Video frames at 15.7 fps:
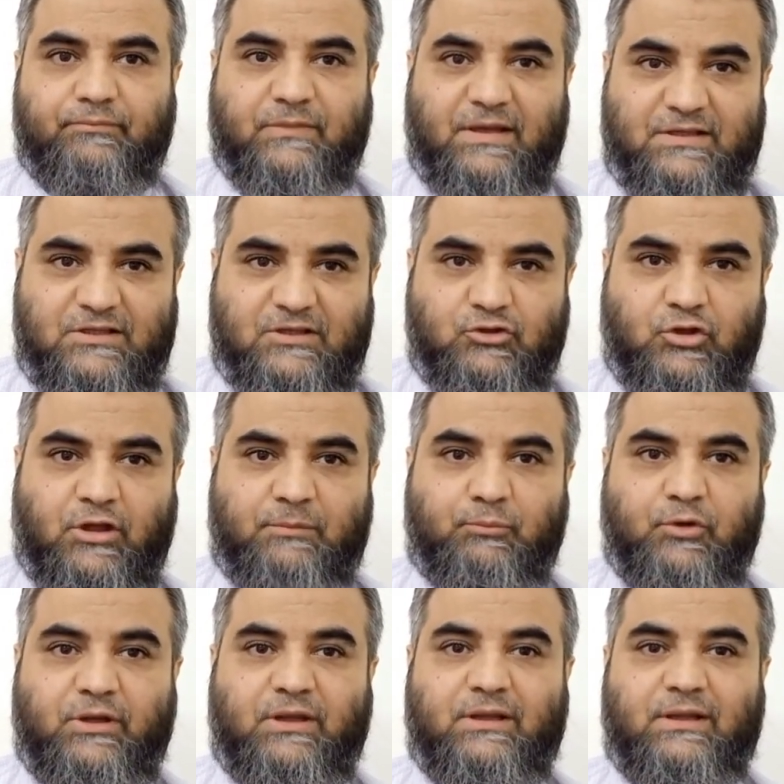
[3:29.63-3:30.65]

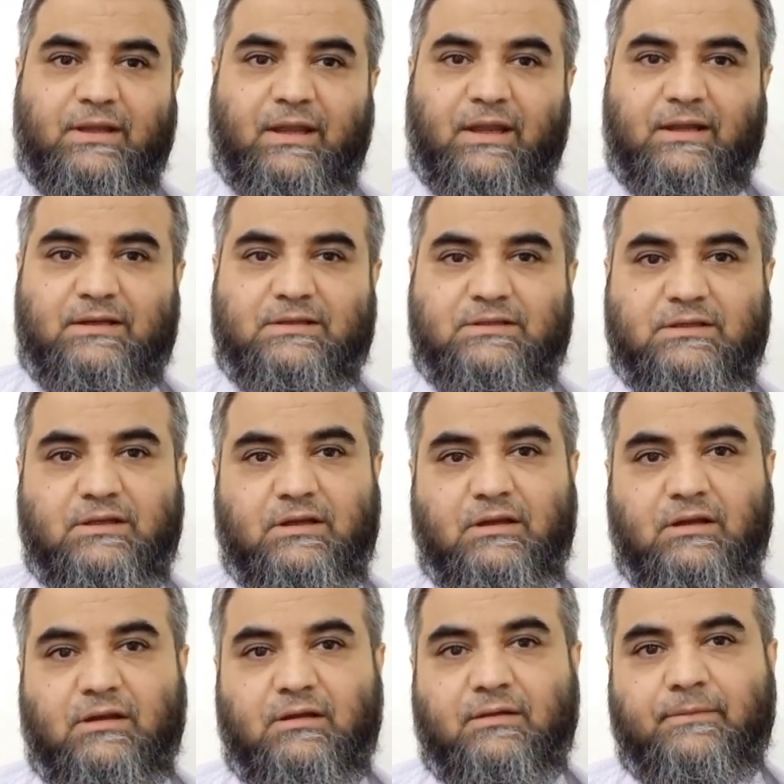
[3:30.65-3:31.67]
azathioprine and
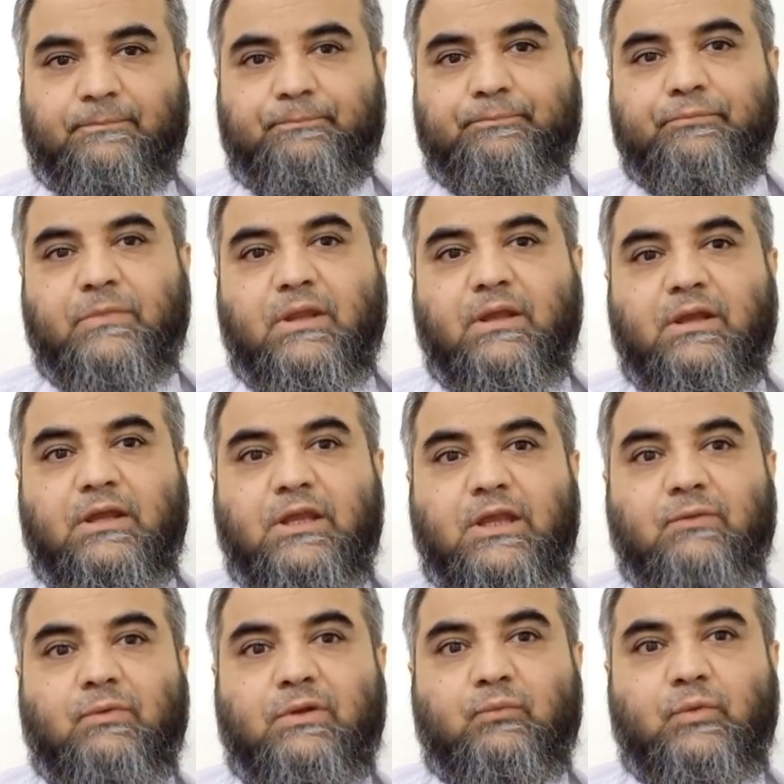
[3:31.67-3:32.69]

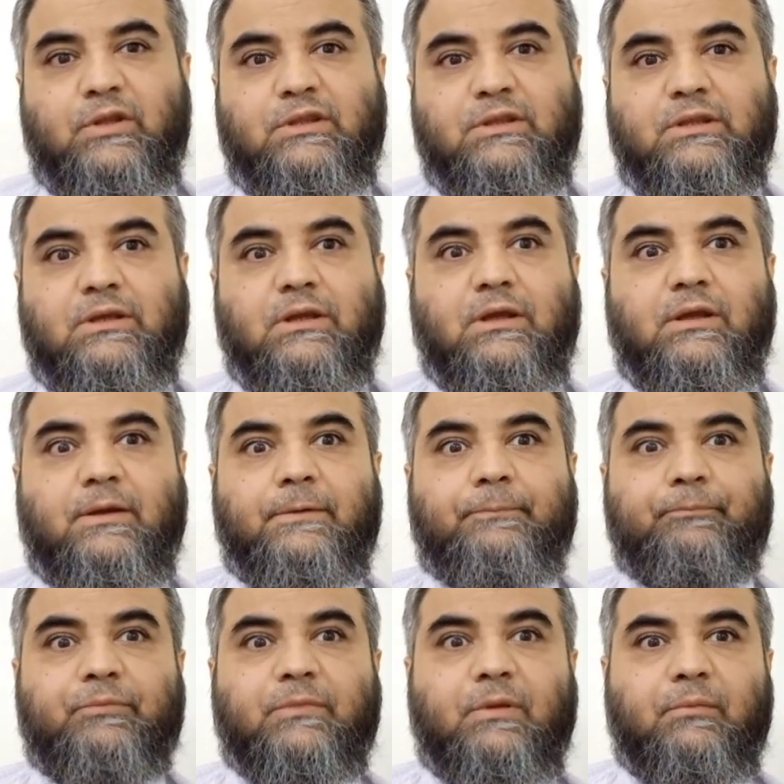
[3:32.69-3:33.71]
even with
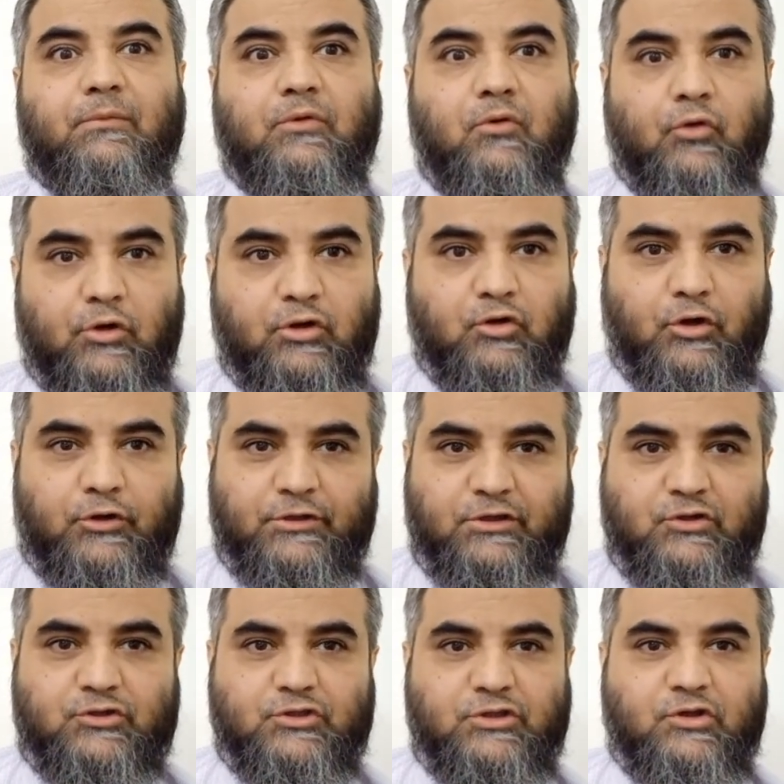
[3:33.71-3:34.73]
oral
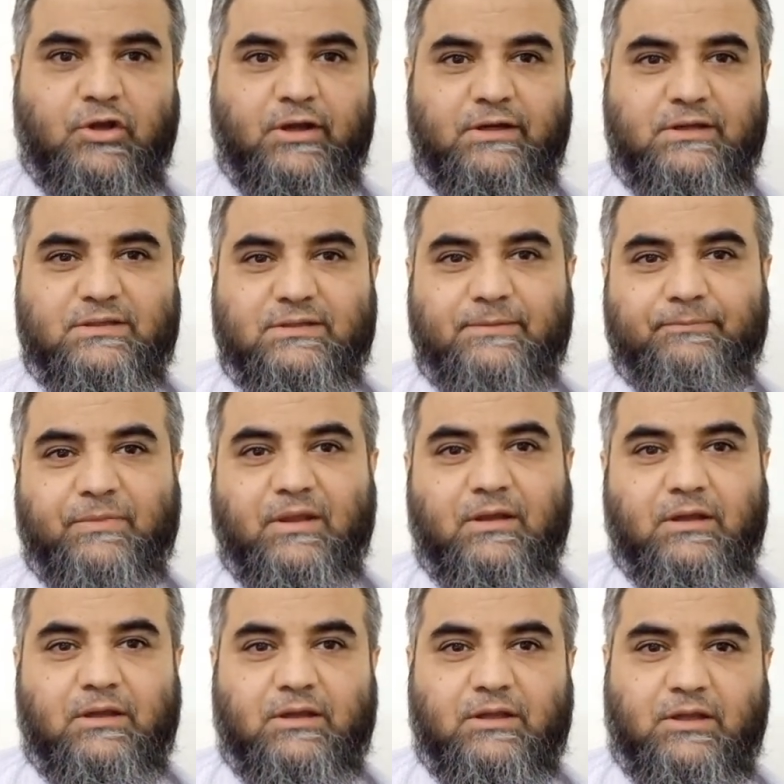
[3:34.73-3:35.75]
corticosteroids.
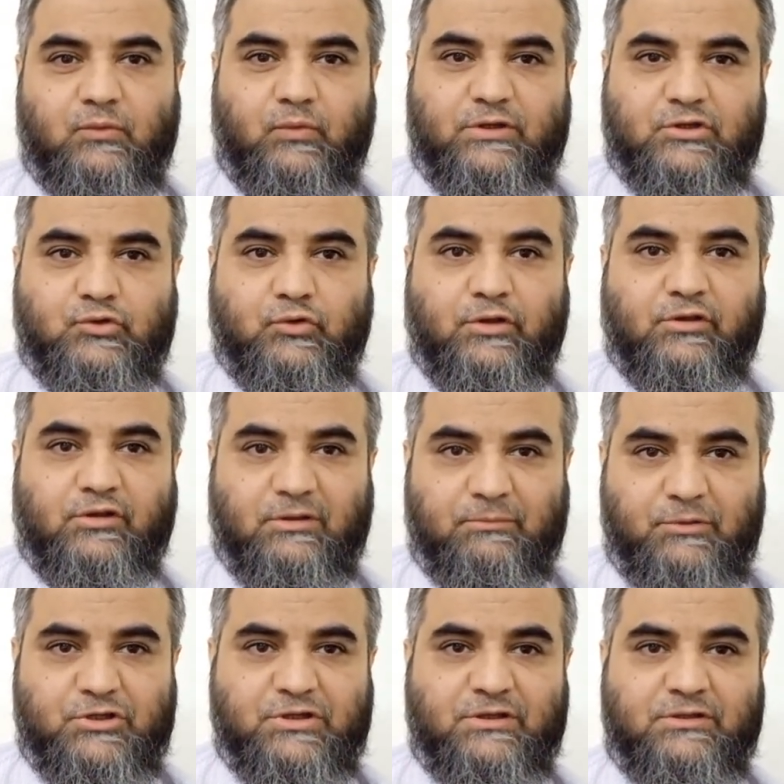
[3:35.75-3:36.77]
He was showing
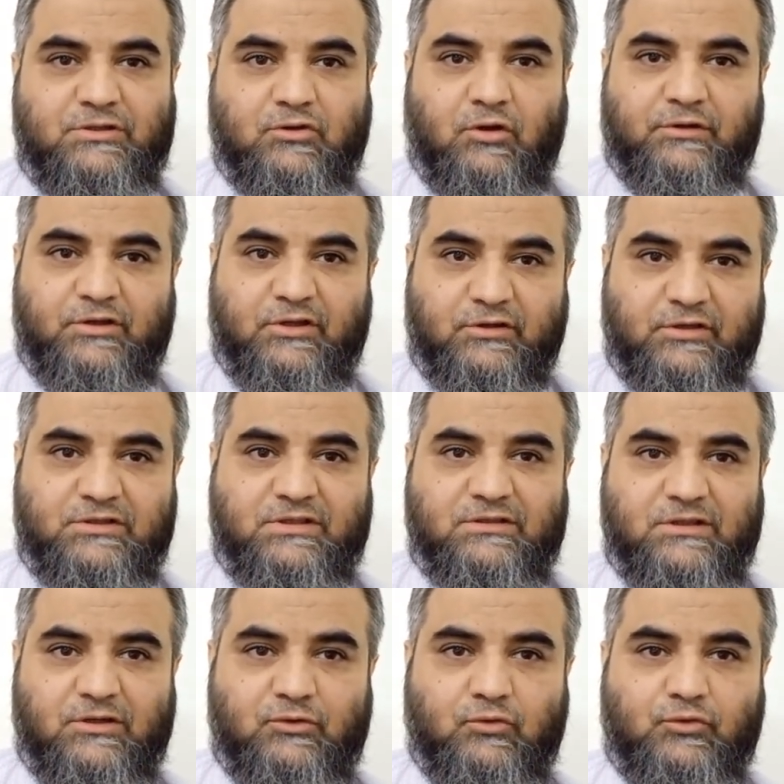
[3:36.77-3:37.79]
remissions on decreasing
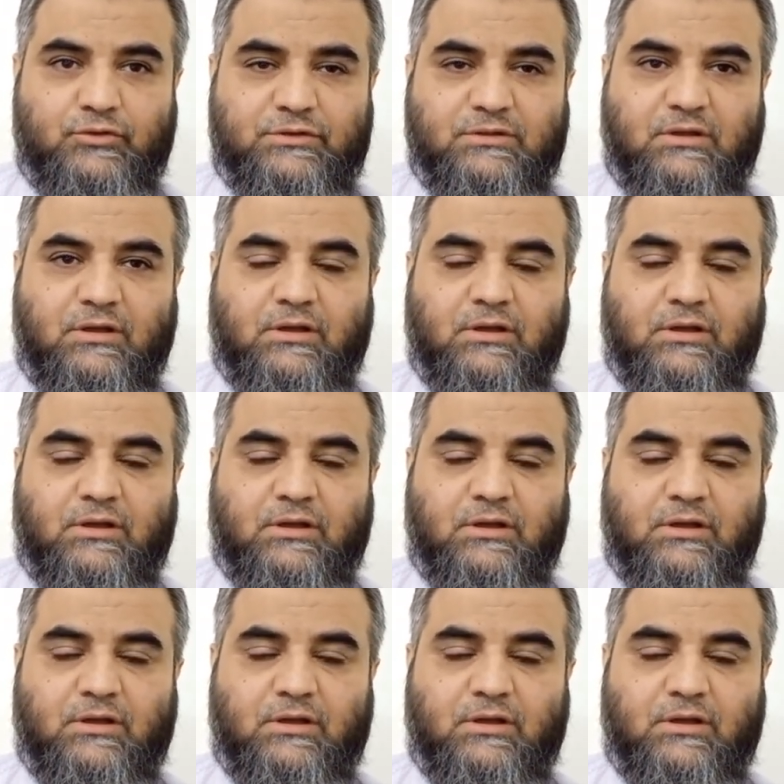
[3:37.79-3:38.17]
the dose.